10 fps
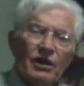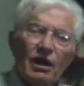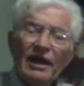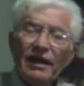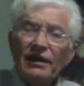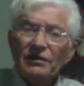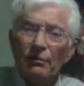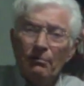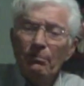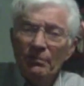like
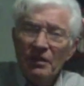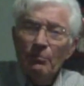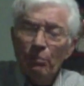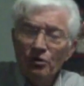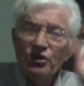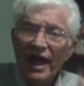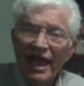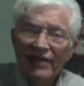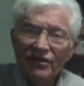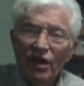put your
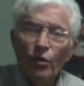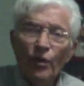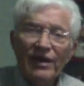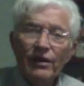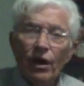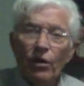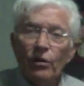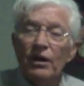hands on a window.